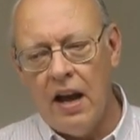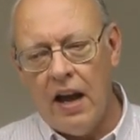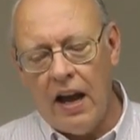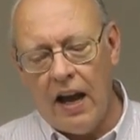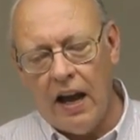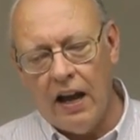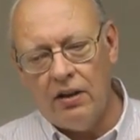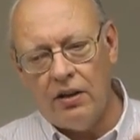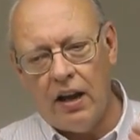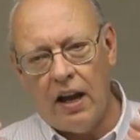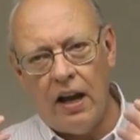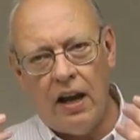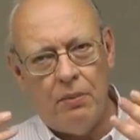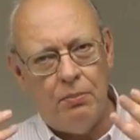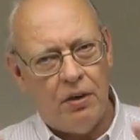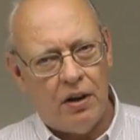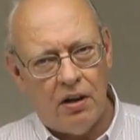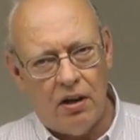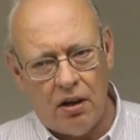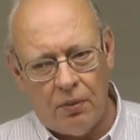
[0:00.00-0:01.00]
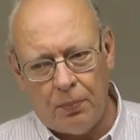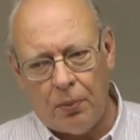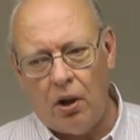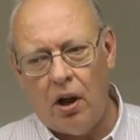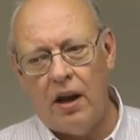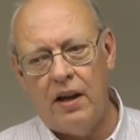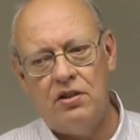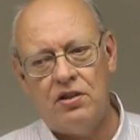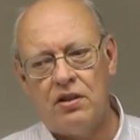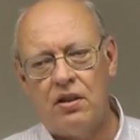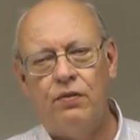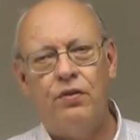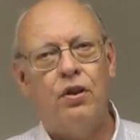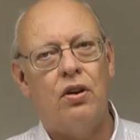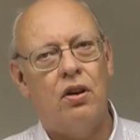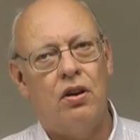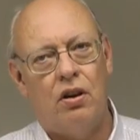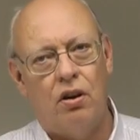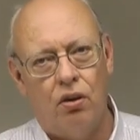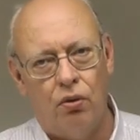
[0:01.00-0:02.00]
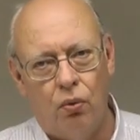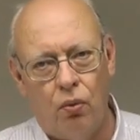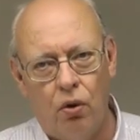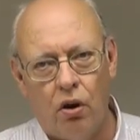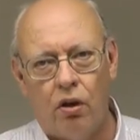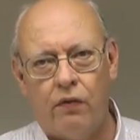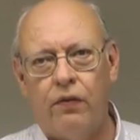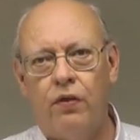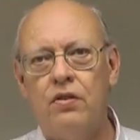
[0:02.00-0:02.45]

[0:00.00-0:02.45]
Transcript: And, and, but it applies to if you're going to go to work